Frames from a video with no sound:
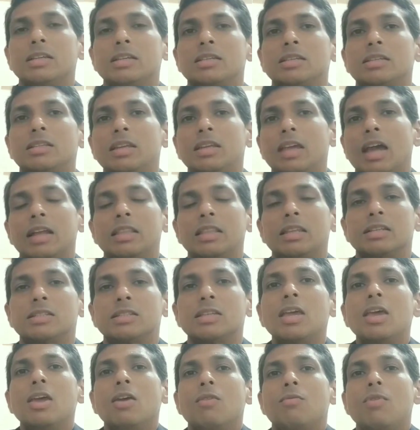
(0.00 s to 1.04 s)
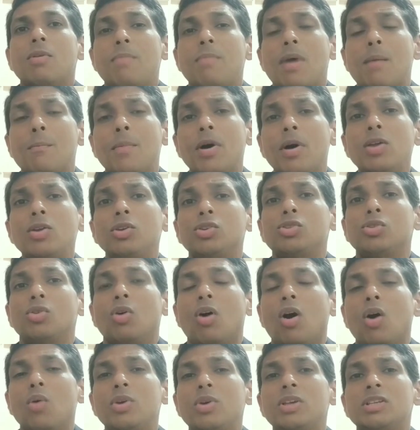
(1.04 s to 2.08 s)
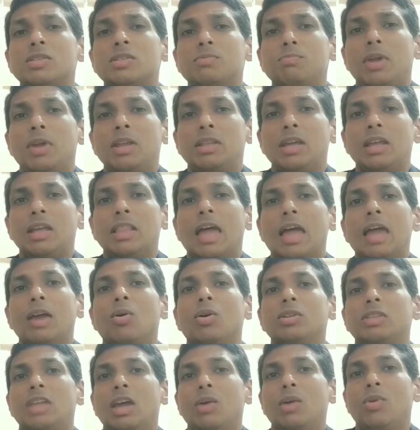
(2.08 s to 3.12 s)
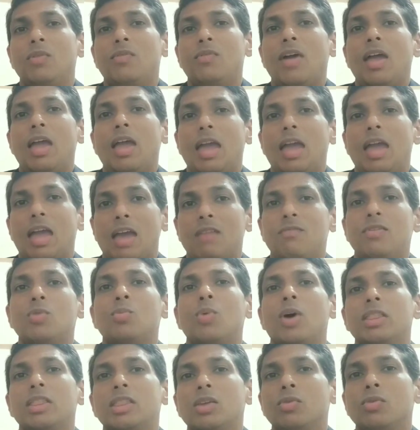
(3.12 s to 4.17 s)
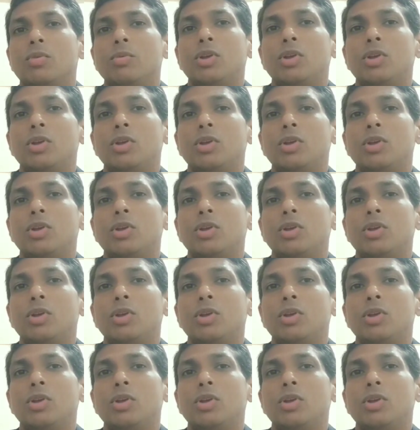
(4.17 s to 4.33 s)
the others. Remember, you should always maintain eye contact with everyone in the room.